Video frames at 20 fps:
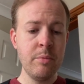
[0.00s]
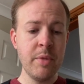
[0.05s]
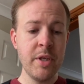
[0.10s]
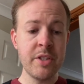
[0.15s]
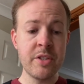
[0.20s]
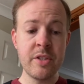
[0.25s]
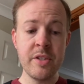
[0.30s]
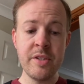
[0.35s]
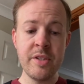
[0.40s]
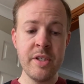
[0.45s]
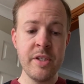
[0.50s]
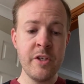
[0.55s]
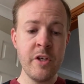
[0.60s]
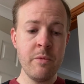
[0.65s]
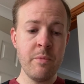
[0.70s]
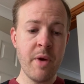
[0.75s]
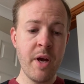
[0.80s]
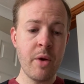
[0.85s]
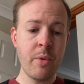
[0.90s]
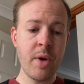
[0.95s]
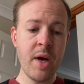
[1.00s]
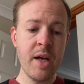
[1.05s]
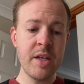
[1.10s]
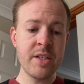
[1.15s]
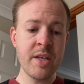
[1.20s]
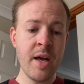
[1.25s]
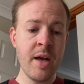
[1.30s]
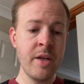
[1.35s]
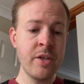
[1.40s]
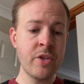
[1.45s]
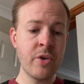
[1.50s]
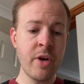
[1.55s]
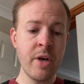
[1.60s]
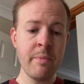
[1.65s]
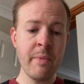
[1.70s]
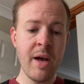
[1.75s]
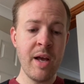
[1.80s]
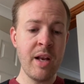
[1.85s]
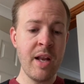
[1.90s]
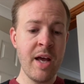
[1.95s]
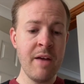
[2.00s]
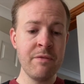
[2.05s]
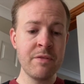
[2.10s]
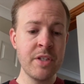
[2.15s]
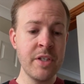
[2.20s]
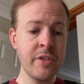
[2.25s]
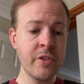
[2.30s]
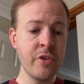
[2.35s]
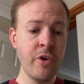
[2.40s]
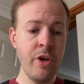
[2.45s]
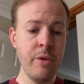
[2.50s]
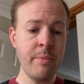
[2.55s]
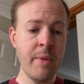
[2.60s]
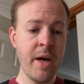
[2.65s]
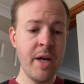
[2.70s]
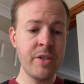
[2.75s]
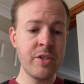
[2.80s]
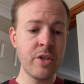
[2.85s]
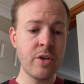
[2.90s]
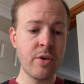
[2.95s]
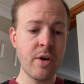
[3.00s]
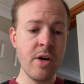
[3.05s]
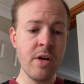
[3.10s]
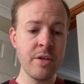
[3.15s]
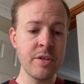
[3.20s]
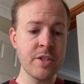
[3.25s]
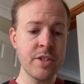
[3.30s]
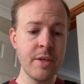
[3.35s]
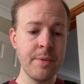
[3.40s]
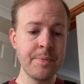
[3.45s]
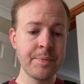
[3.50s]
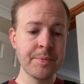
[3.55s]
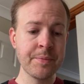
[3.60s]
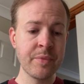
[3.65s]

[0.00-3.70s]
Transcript: But to sit at my right hand or at my left is not mine to grant,